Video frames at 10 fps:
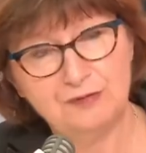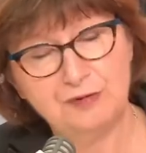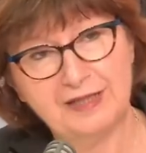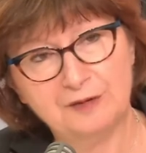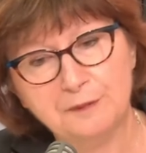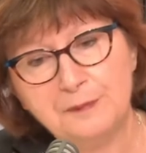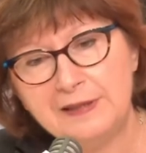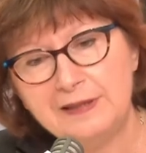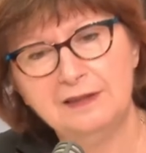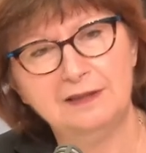you can
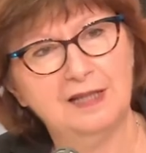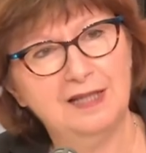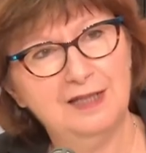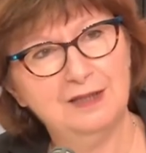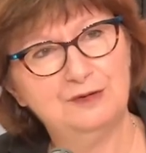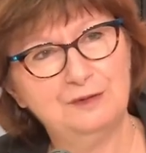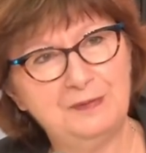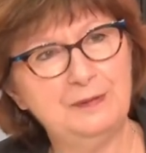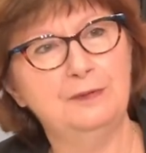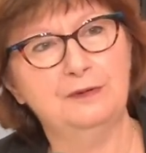appeal to
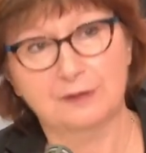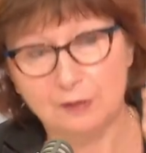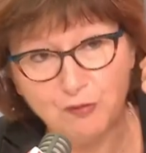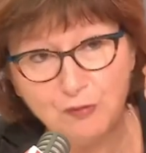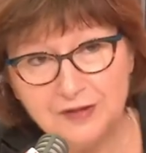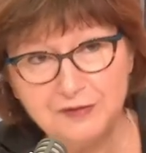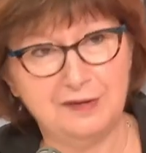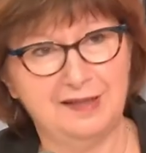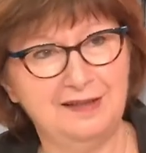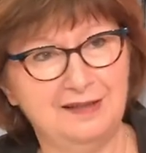people's
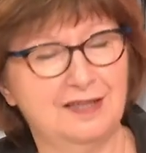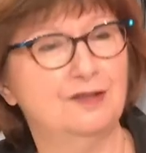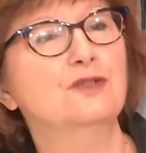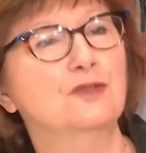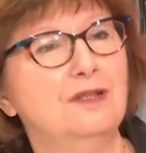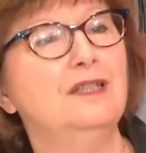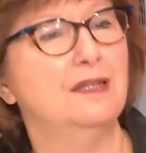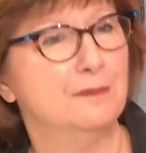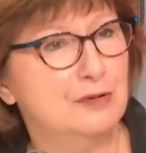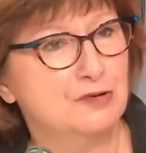reasoning and not
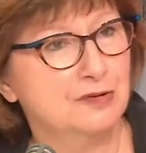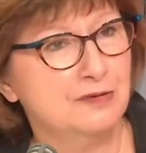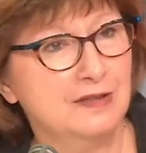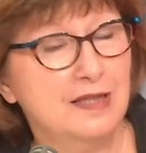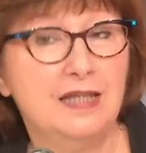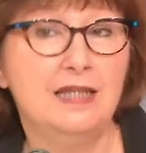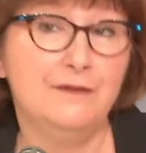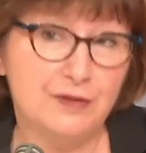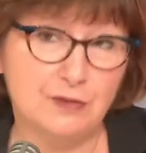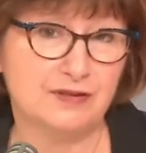only emotions, yeah. even though